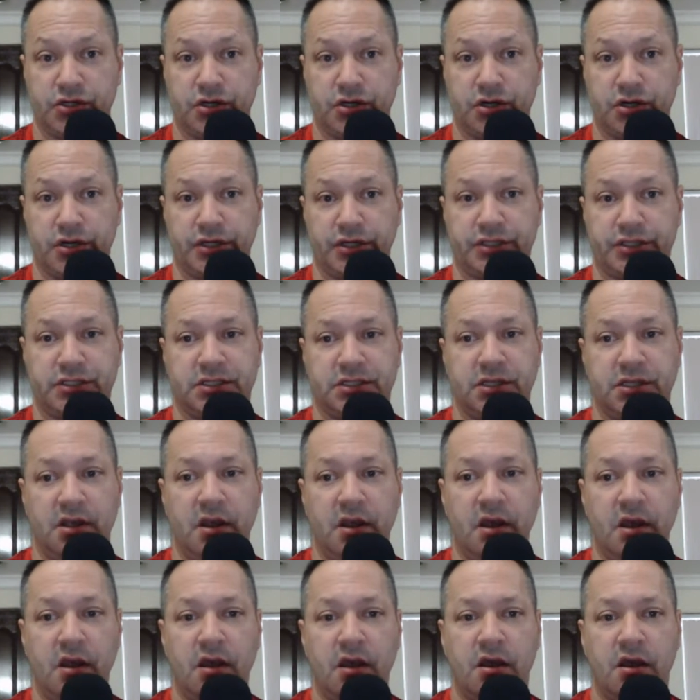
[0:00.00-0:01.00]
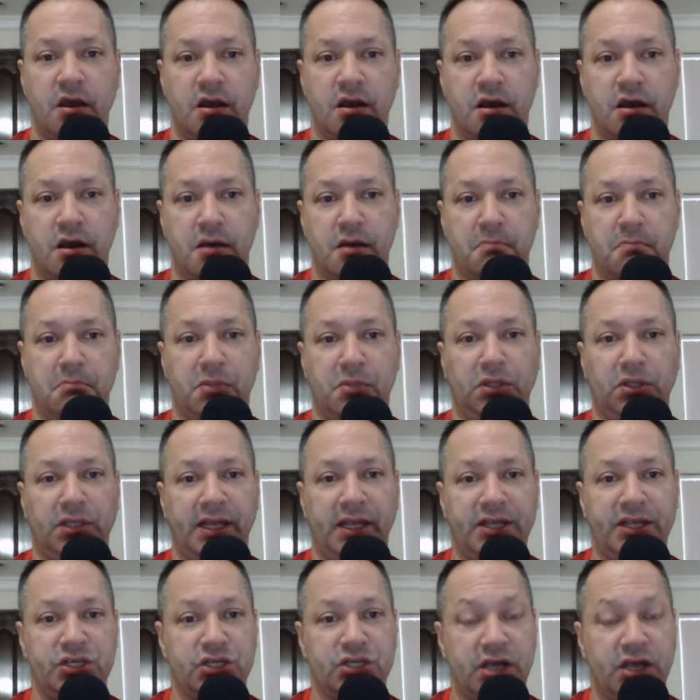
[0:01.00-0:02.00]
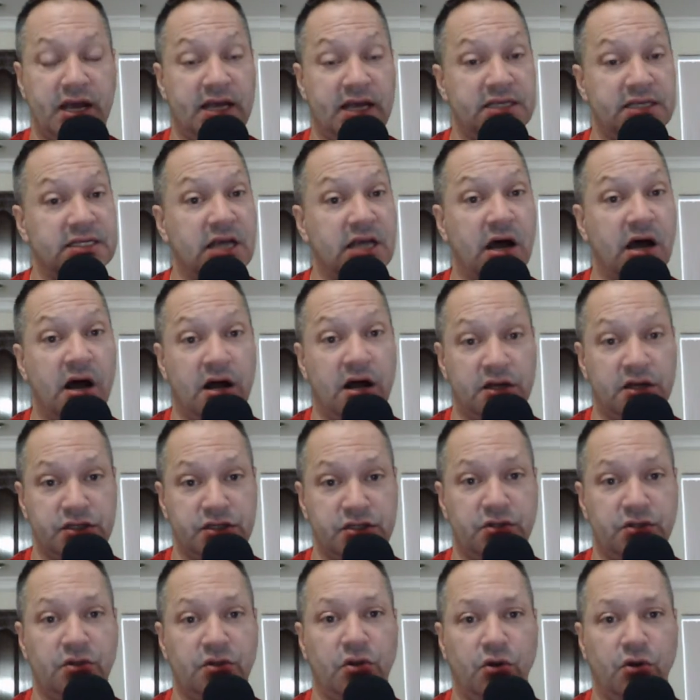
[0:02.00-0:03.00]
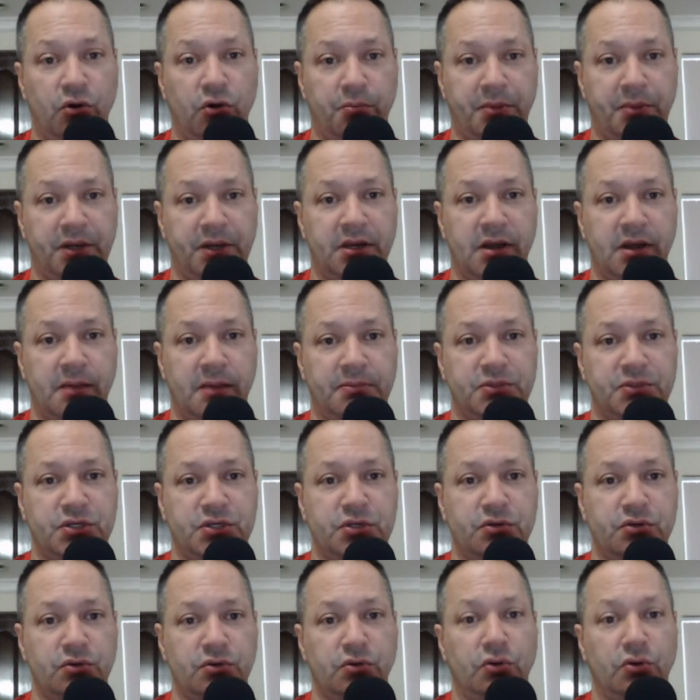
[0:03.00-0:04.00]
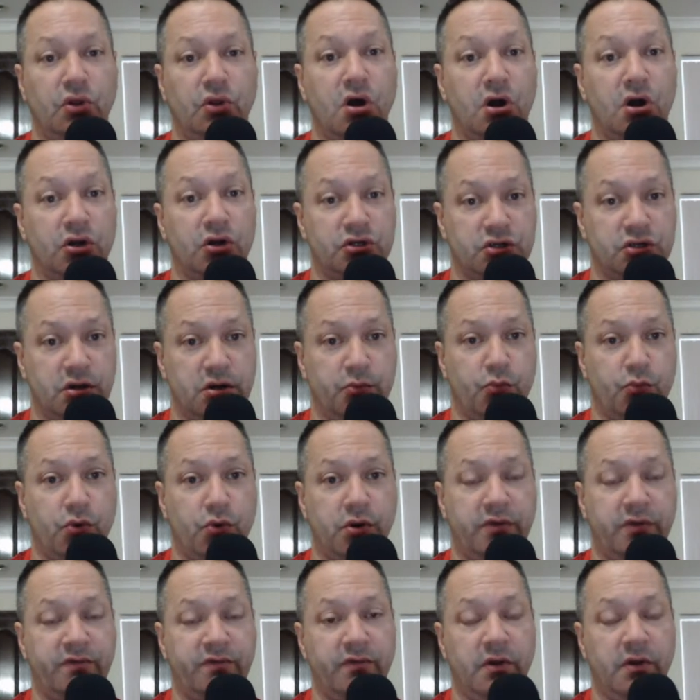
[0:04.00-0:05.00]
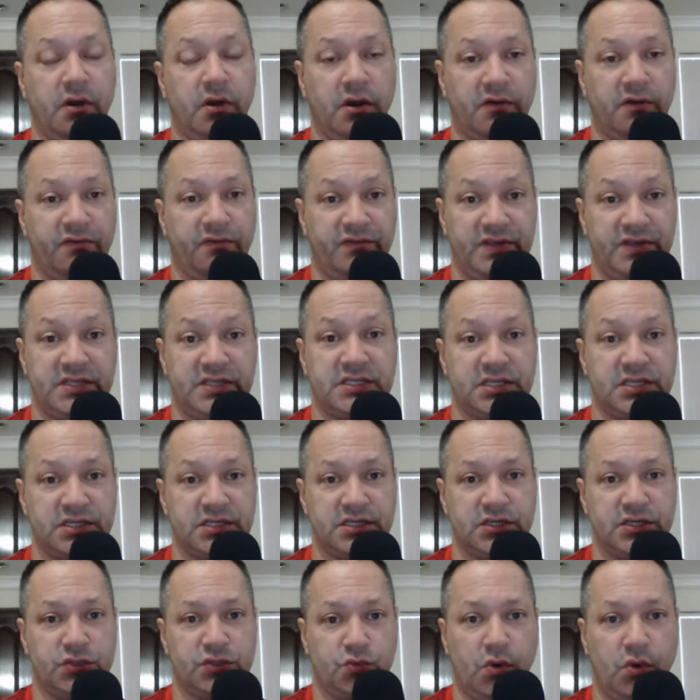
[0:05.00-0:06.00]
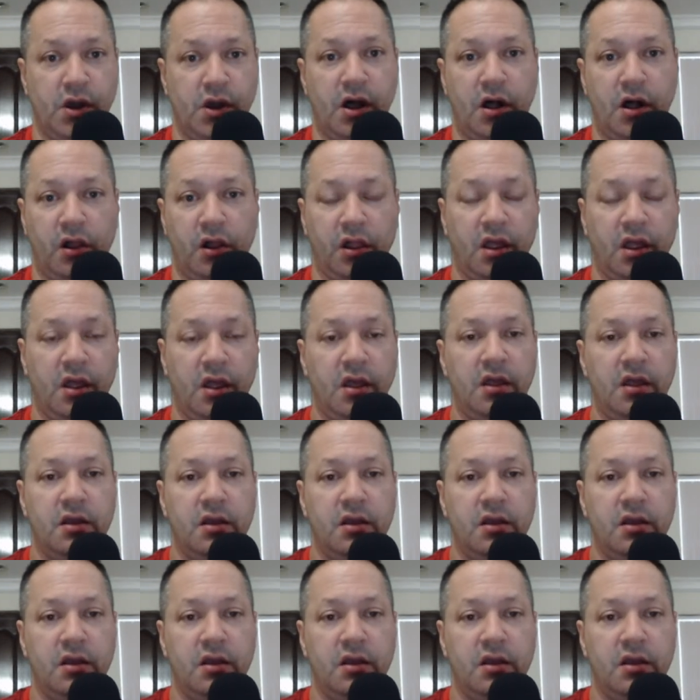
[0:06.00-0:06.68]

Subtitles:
tourists. Malaysia has also opened up to long-term work visas as well.